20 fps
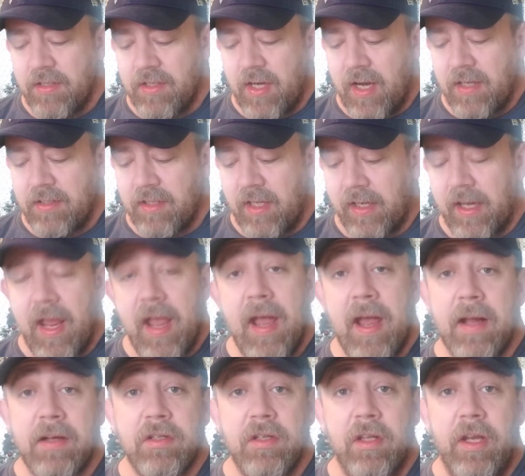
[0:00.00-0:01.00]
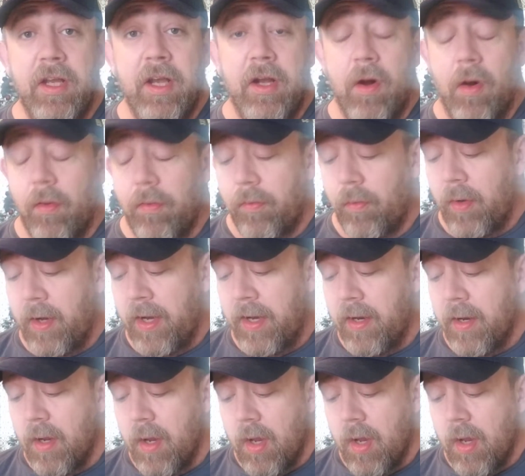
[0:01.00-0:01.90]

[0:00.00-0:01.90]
And I was like, yeah, I actually need all 3.